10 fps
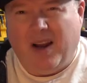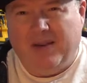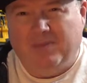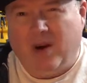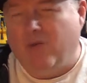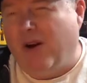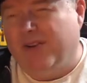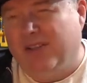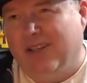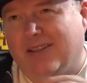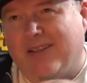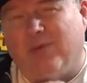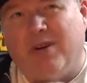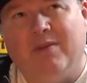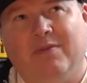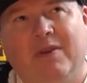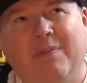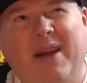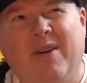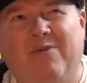And my wife suggested, well, you
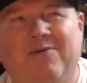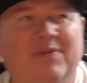better not